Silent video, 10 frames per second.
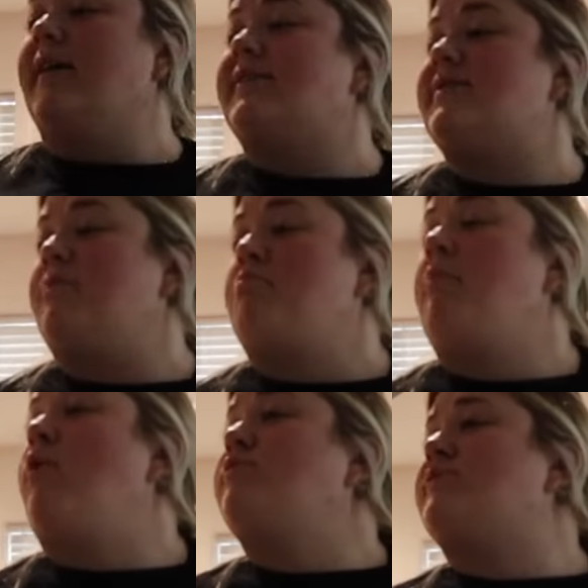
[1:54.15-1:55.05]
It's the
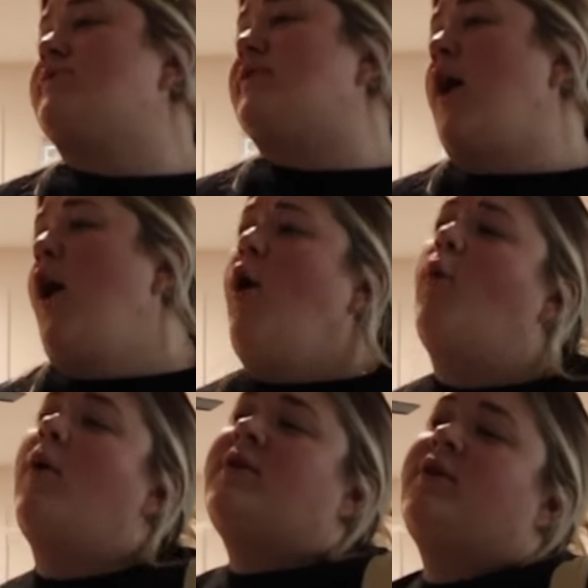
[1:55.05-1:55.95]
most
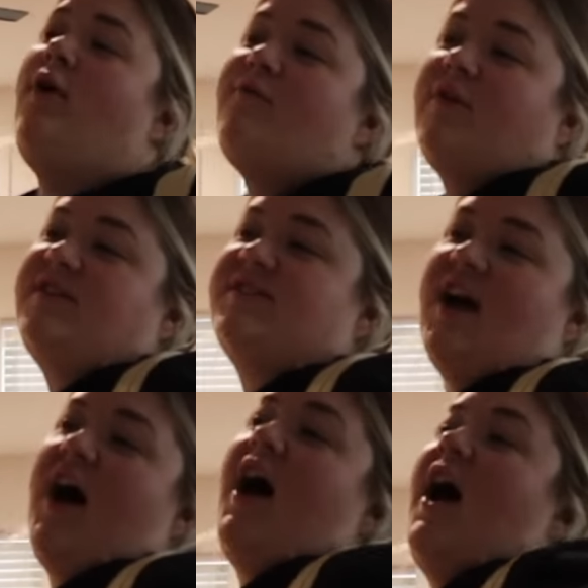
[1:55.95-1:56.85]
wonderful
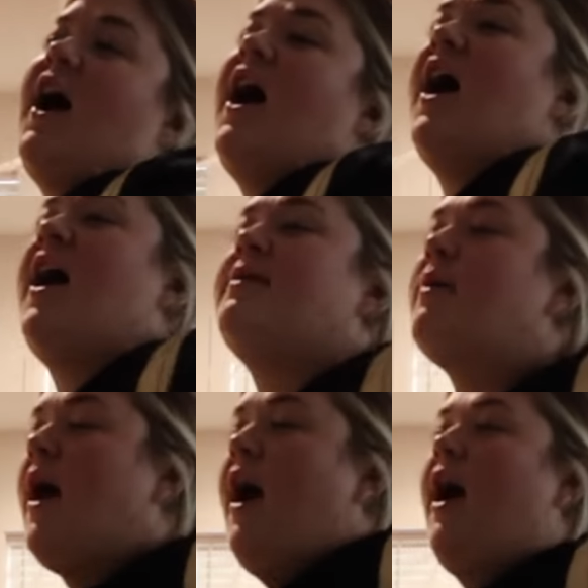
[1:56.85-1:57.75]

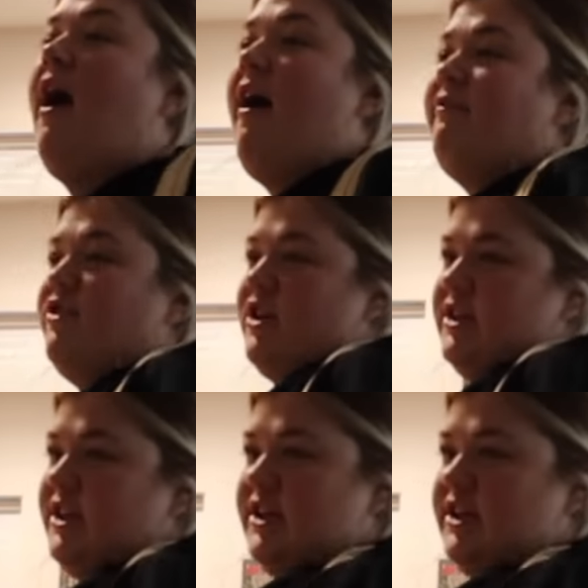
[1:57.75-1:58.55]
time of the